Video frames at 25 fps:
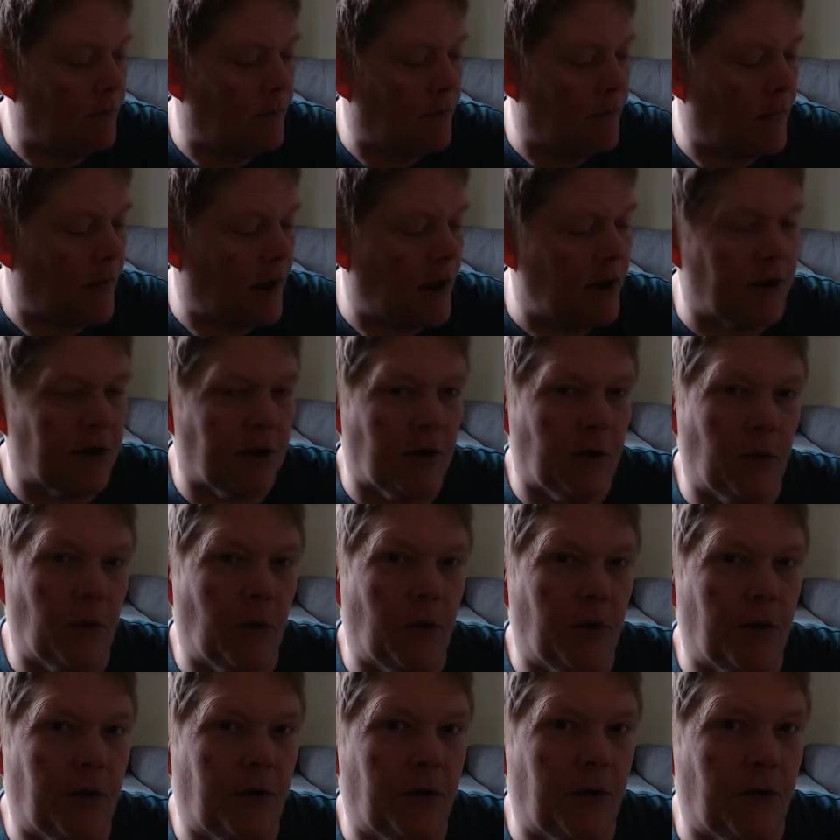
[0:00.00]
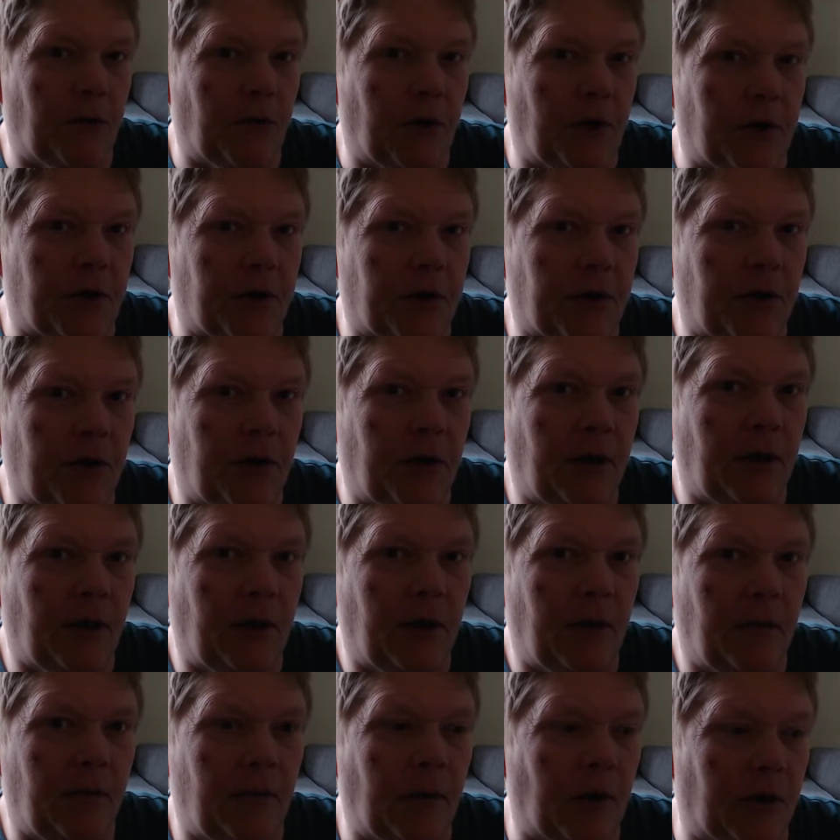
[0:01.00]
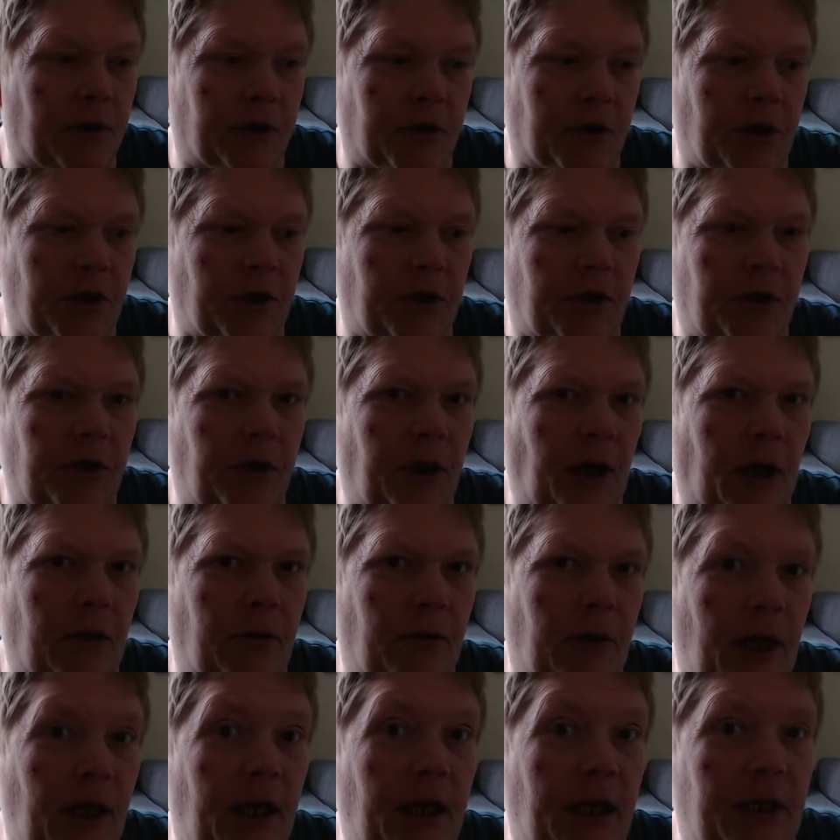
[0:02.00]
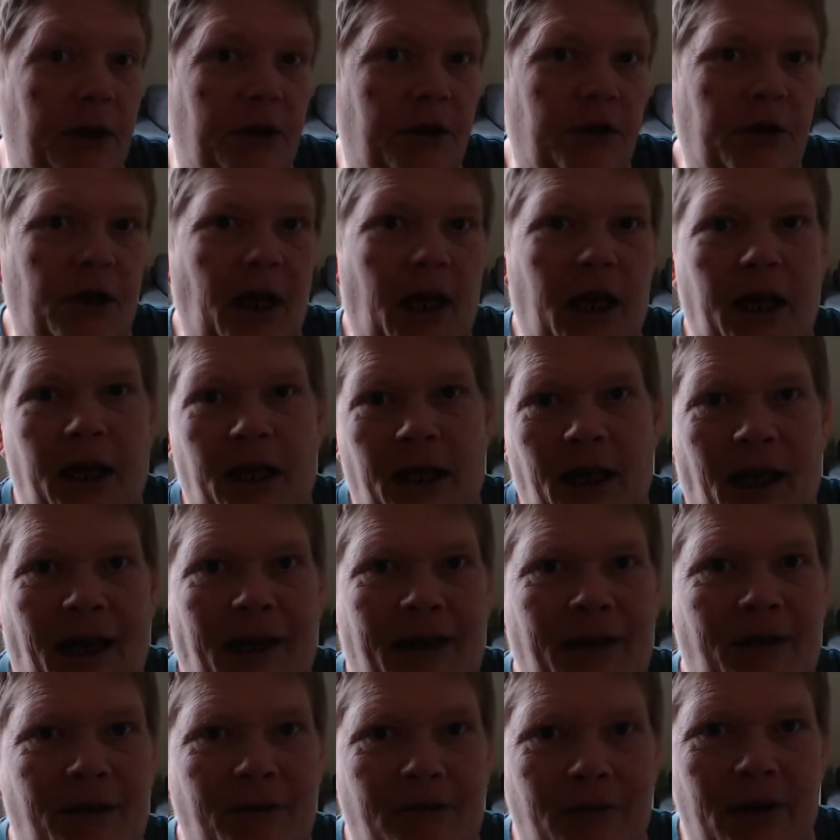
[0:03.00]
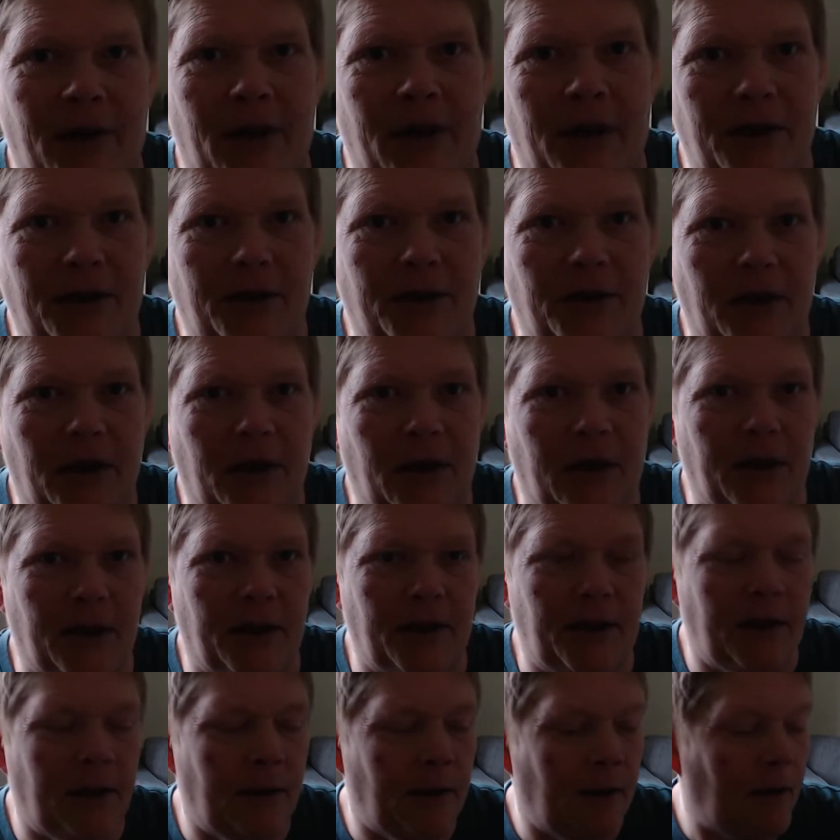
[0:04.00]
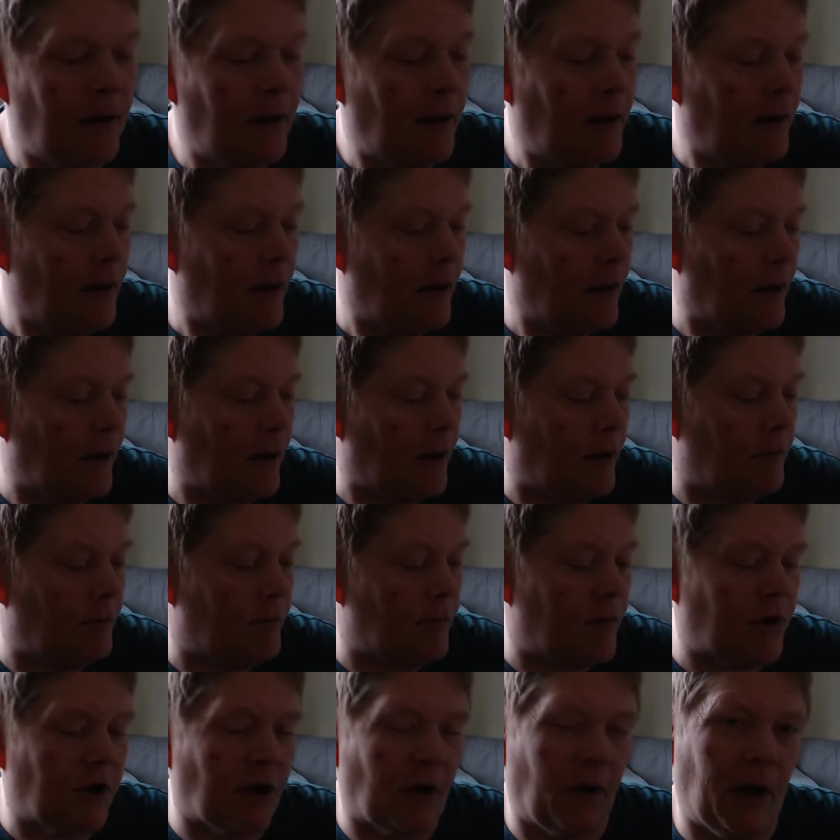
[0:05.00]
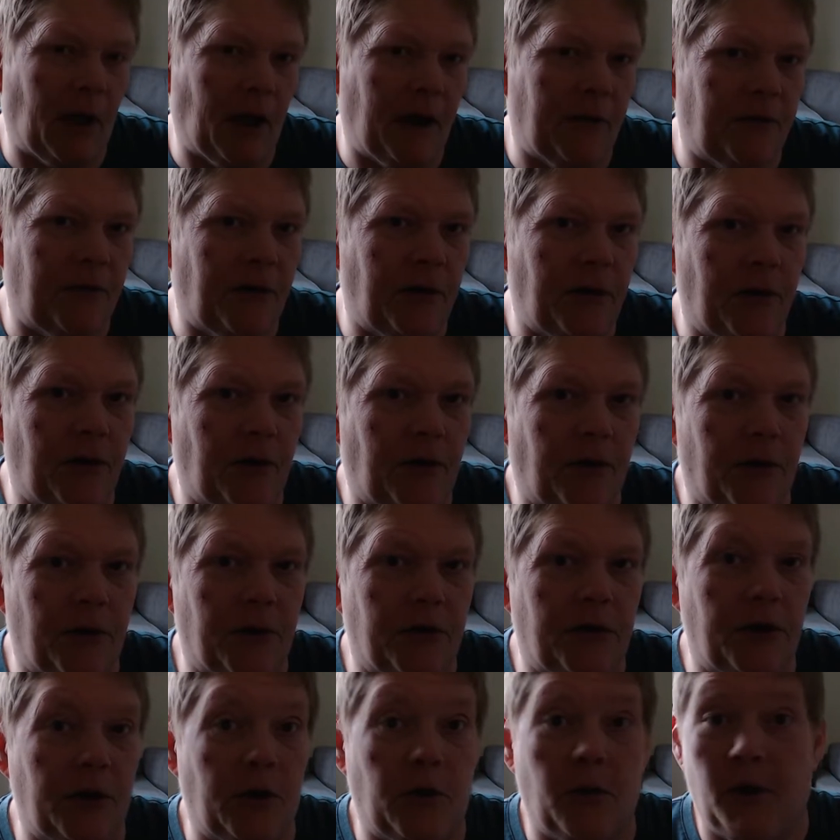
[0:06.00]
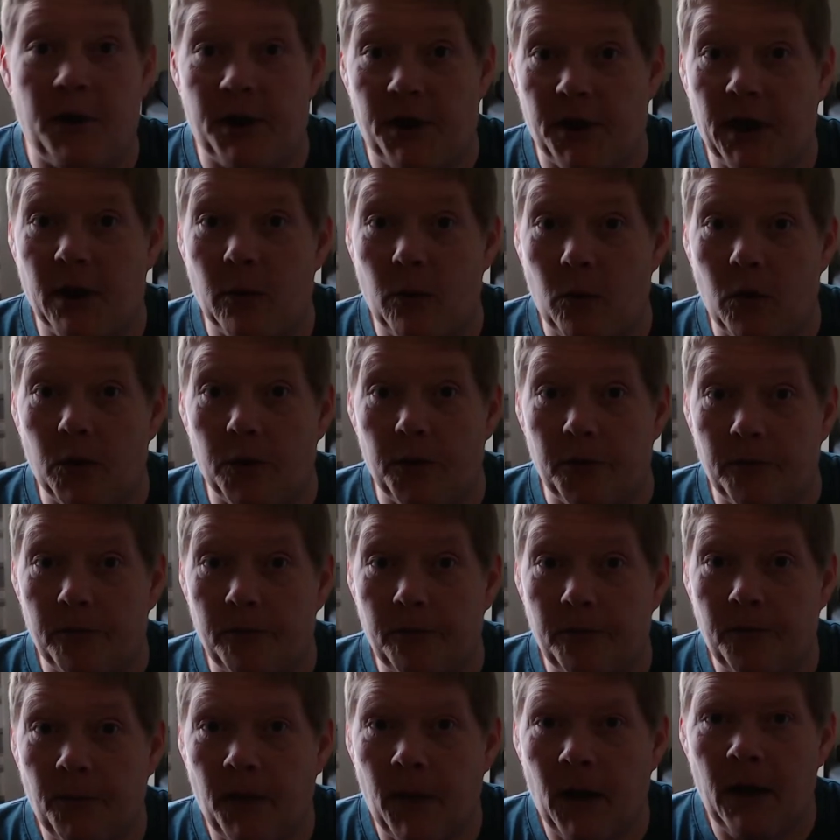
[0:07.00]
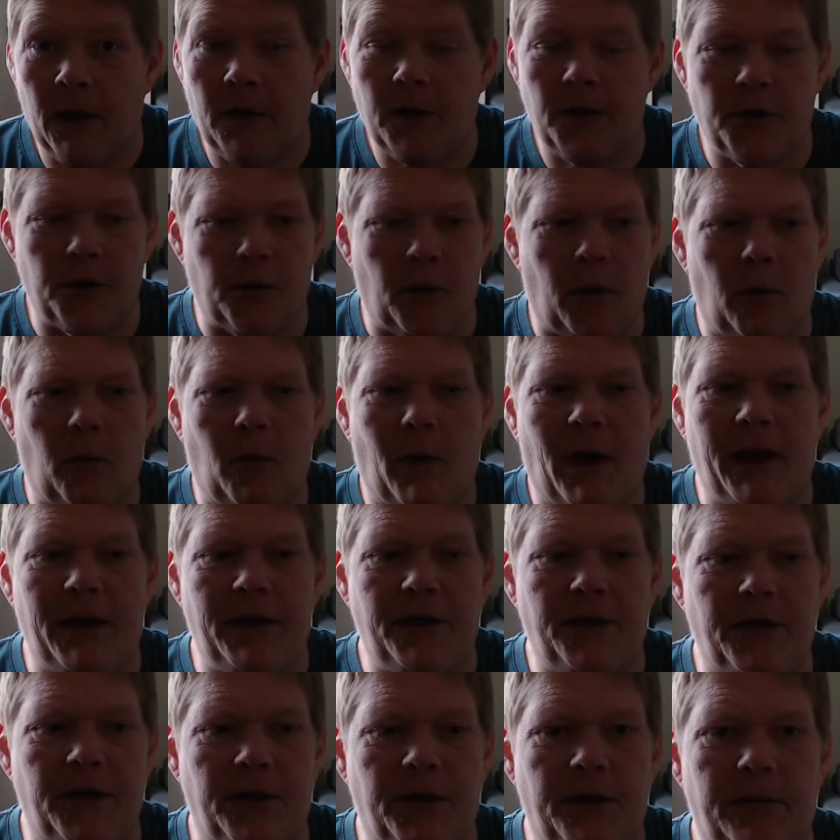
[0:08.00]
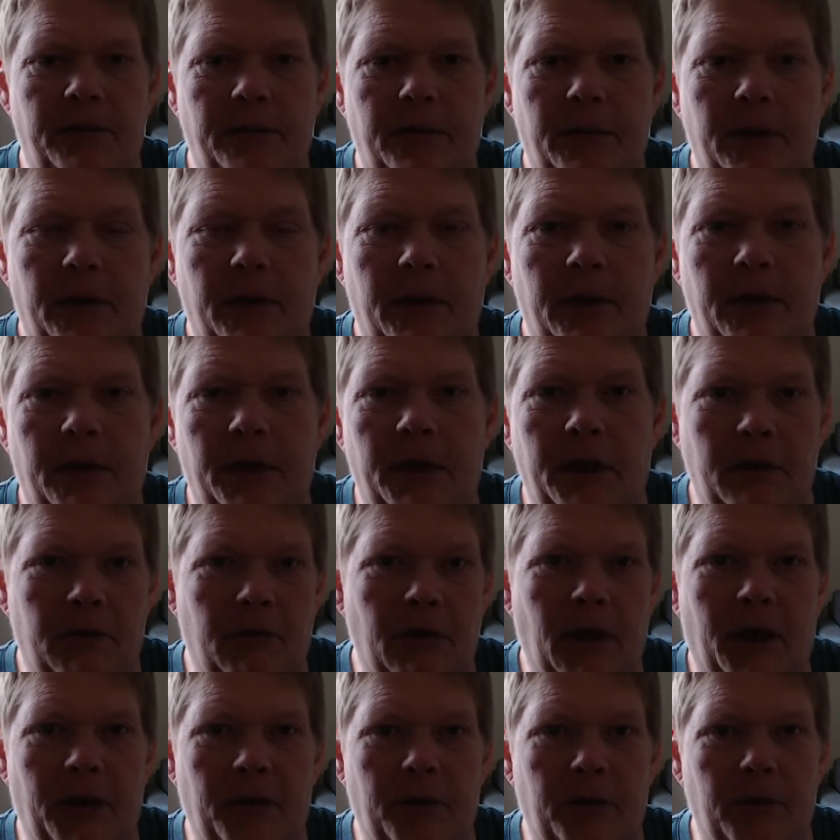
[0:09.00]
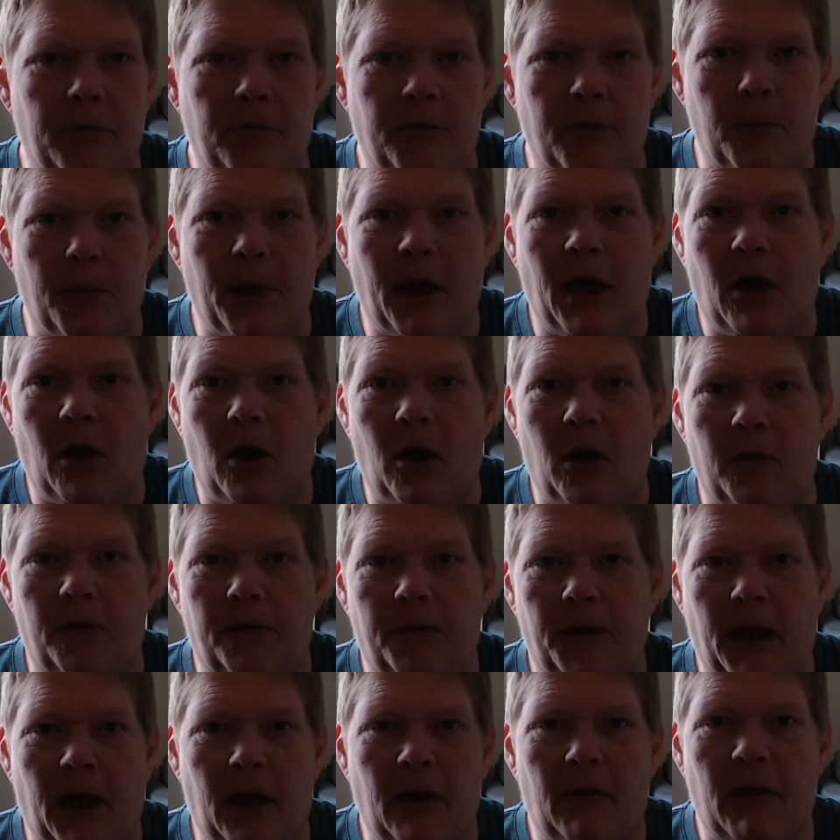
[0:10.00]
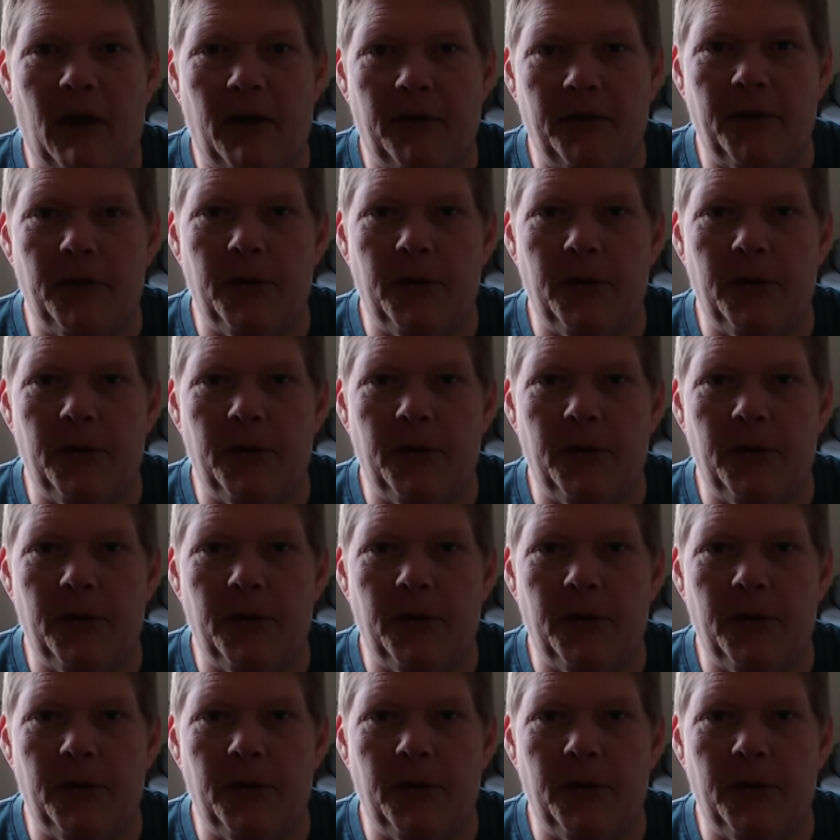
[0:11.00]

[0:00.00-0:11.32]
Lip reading: Is it worth the risk? Because it's, it is second hand realistically. So I left it at £30 and I won. So I waited in Grantham for about half an hour after the